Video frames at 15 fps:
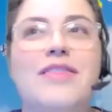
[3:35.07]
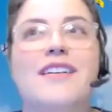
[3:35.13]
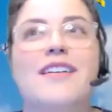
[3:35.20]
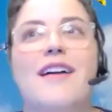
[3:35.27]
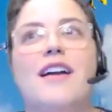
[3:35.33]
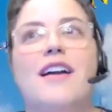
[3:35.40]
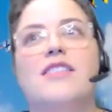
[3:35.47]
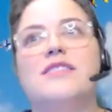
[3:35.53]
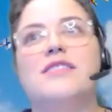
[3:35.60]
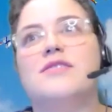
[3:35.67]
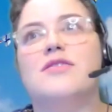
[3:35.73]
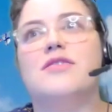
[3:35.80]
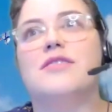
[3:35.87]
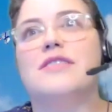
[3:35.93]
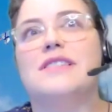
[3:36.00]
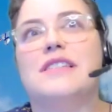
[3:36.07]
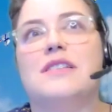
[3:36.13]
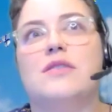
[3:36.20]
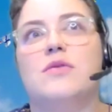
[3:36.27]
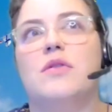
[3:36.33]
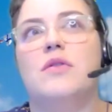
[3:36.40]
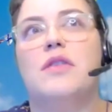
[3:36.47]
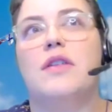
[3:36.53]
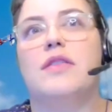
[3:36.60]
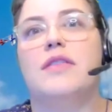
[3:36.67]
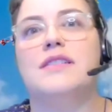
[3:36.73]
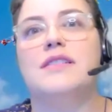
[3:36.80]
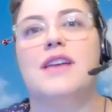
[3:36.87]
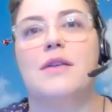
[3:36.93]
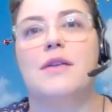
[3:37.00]
thing I also noticed in the
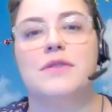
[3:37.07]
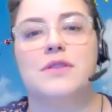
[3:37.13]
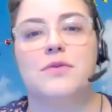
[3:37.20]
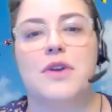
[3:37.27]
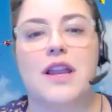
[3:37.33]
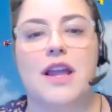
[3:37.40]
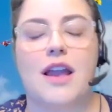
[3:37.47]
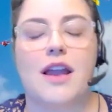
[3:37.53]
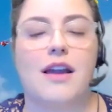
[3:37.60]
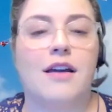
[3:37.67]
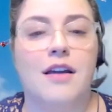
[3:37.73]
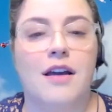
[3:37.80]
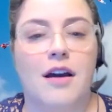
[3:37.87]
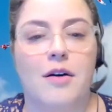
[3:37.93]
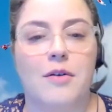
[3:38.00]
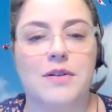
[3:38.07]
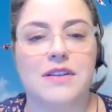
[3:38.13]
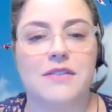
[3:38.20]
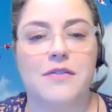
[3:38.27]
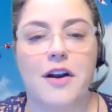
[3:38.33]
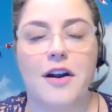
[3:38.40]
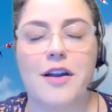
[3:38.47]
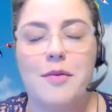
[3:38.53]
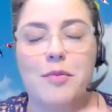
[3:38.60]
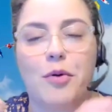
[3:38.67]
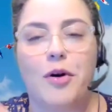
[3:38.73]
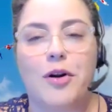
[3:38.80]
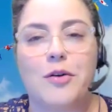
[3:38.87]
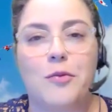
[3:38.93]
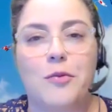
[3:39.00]
things I was reading was a very
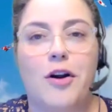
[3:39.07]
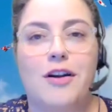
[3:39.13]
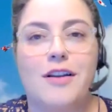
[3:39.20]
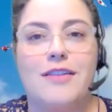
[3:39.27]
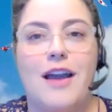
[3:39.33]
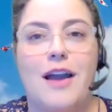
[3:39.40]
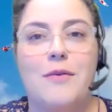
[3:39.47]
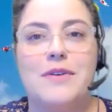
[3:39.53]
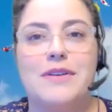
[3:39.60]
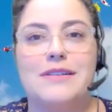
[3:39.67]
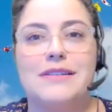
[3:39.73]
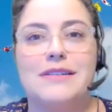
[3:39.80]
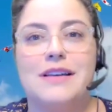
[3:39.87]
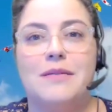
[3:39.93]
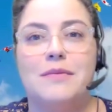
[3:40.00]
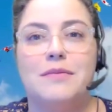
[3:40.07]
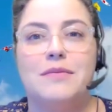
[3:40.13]
important word, and that was